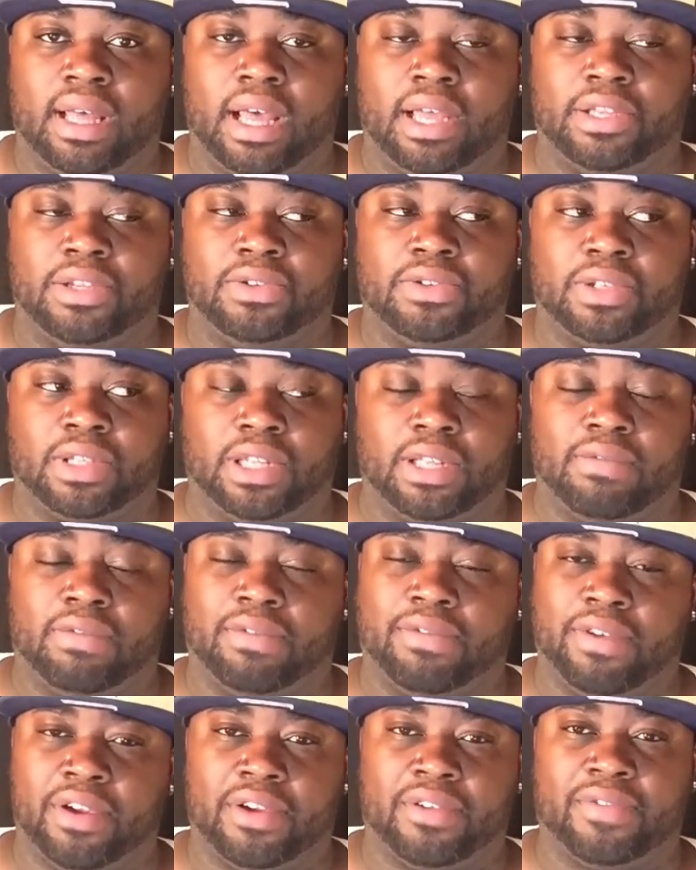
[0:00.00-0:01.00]
used to live a
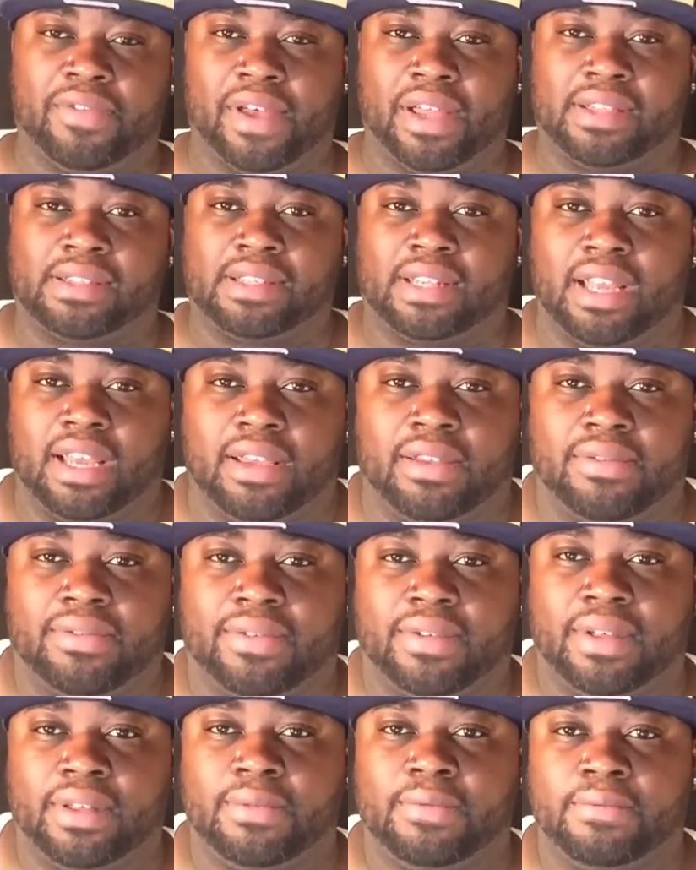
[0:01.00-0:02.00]
very fast
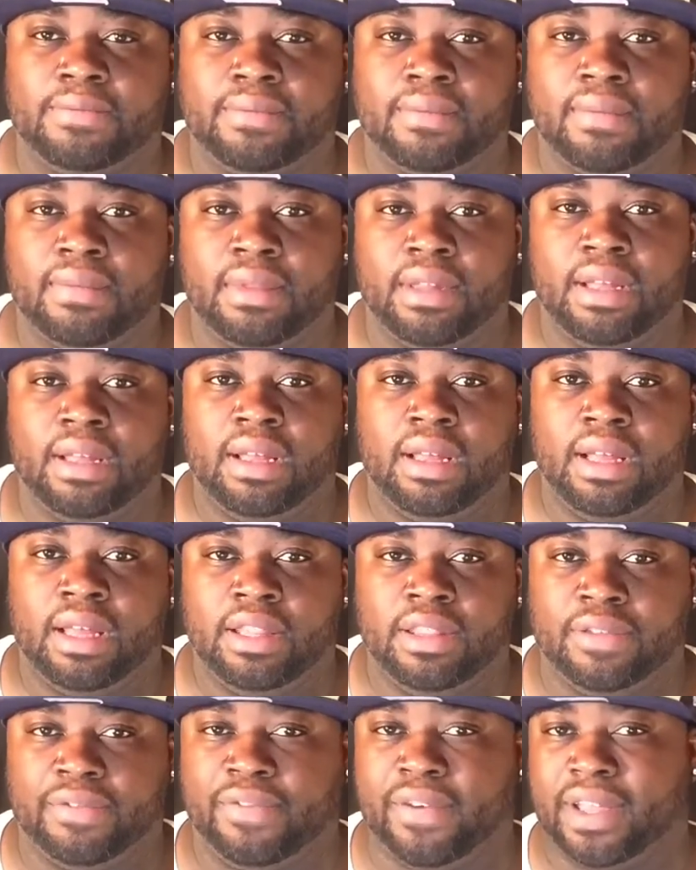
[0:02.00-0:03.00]
life.
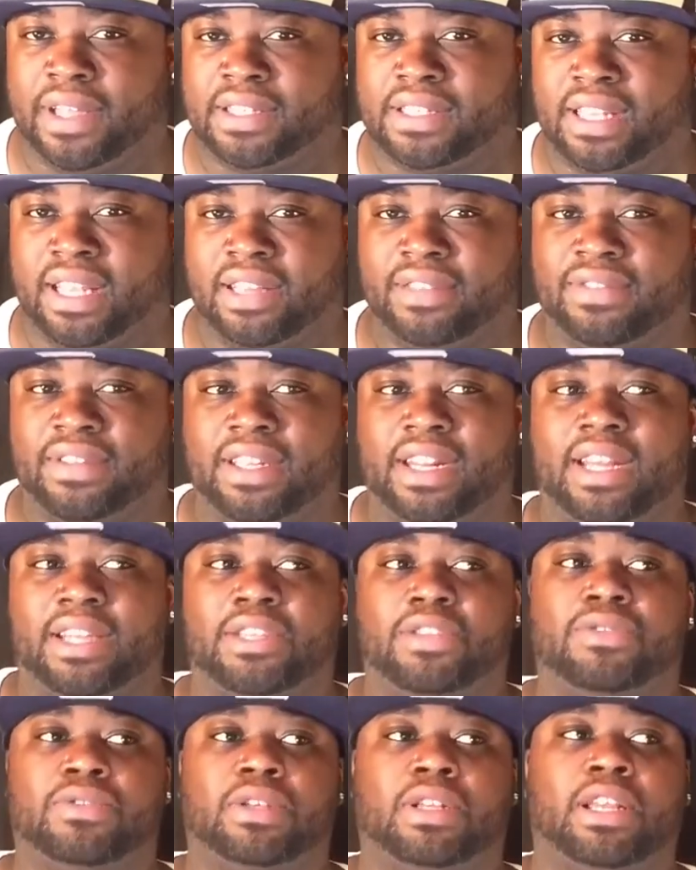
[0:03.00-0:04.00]
The fast life that I
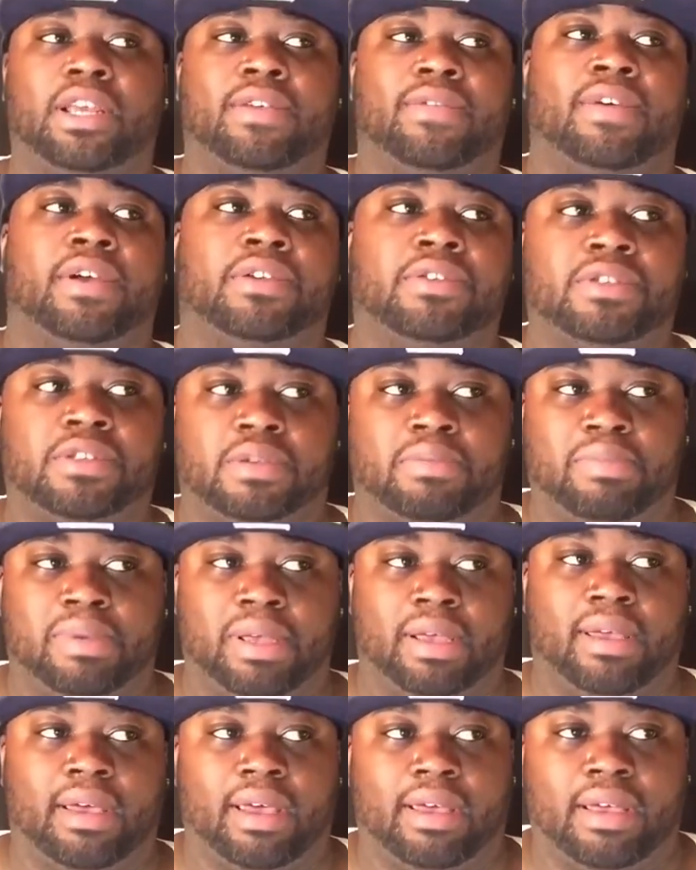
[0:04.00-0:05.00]
used to live, I used to
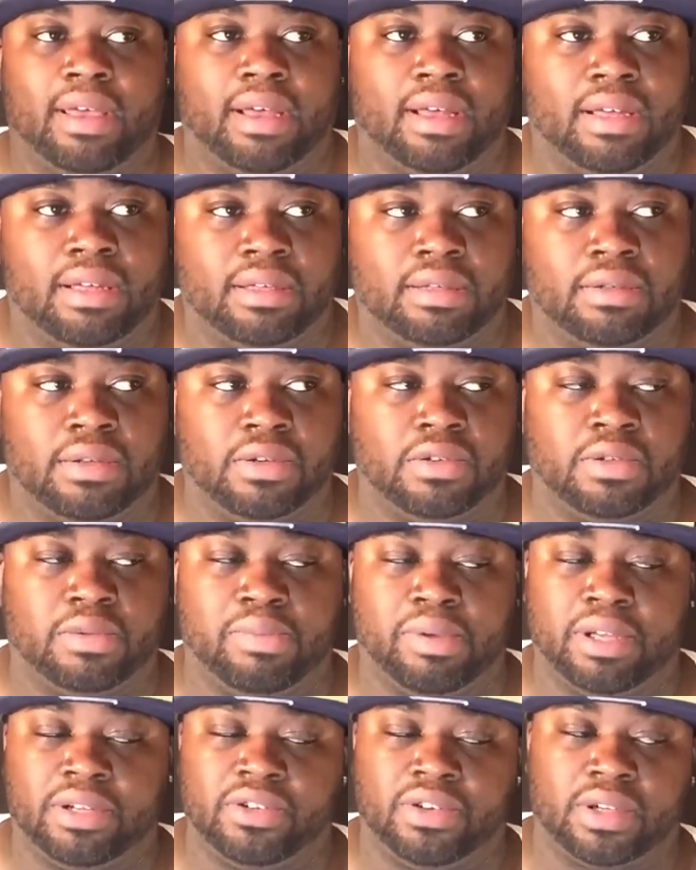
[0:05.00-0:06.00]
be
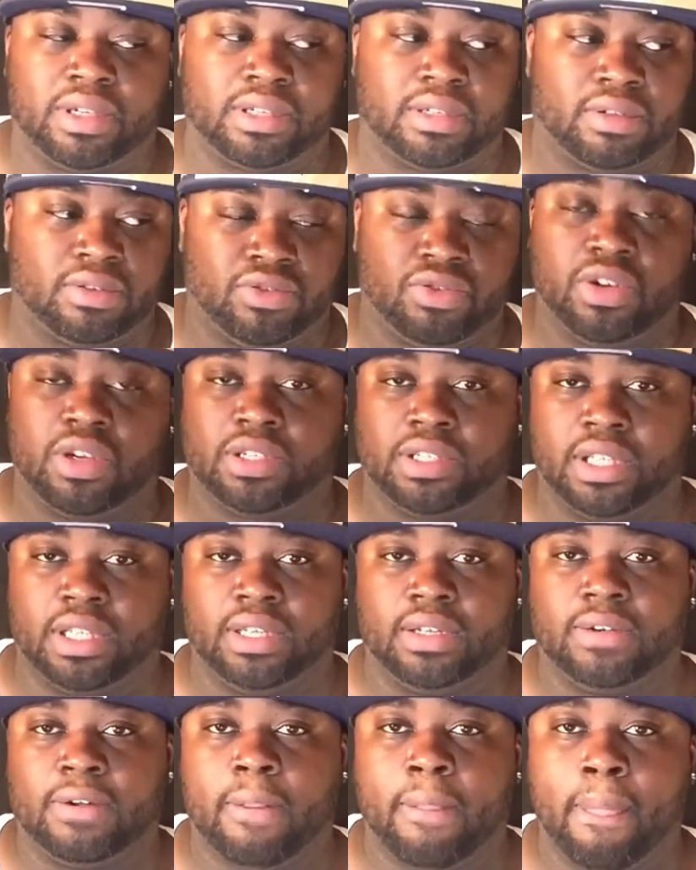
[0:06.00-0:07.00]
a drug dealer.
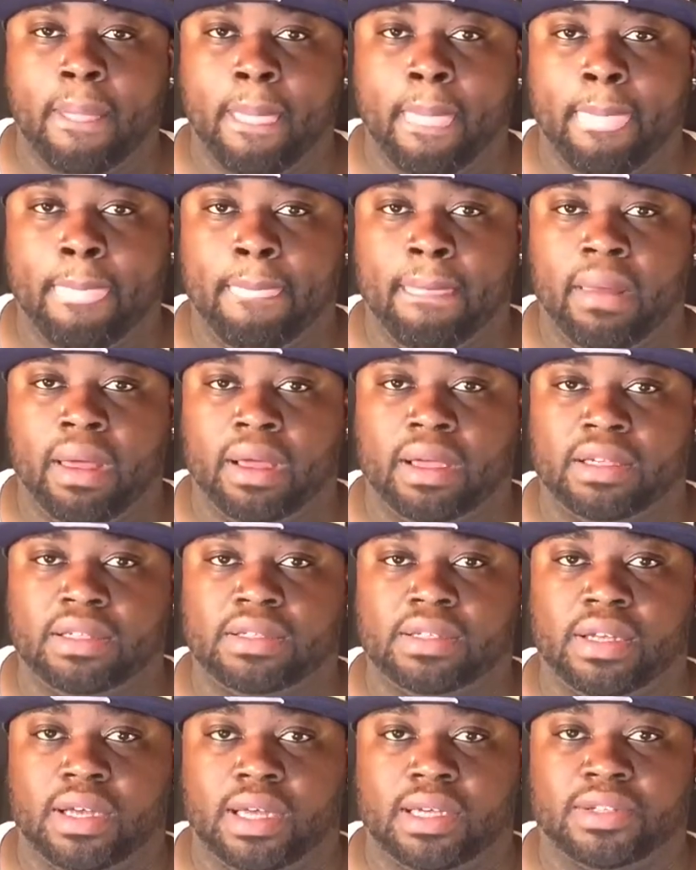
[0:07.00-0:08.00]
I
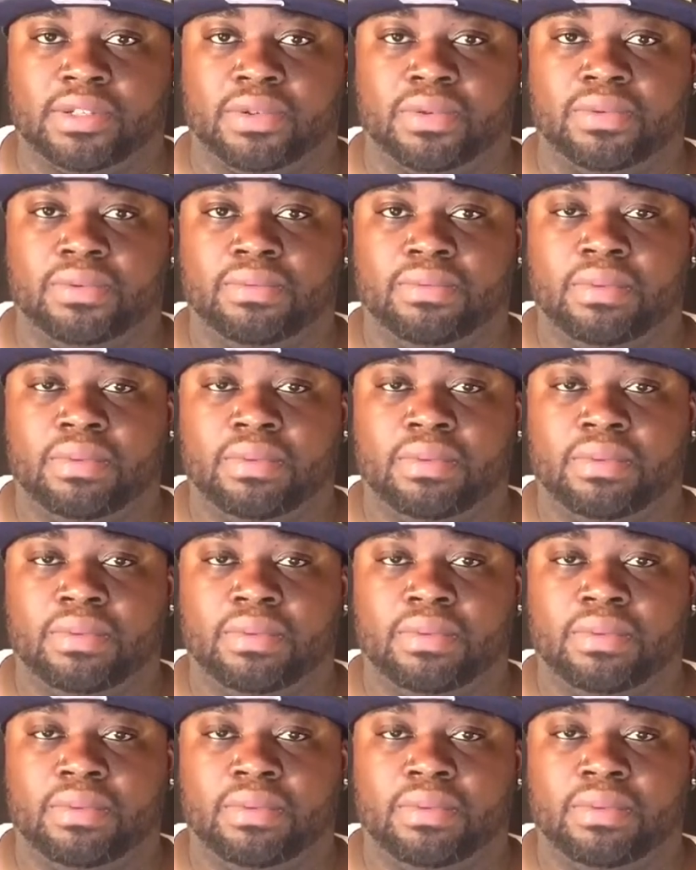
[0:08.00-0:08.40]
used to hustle.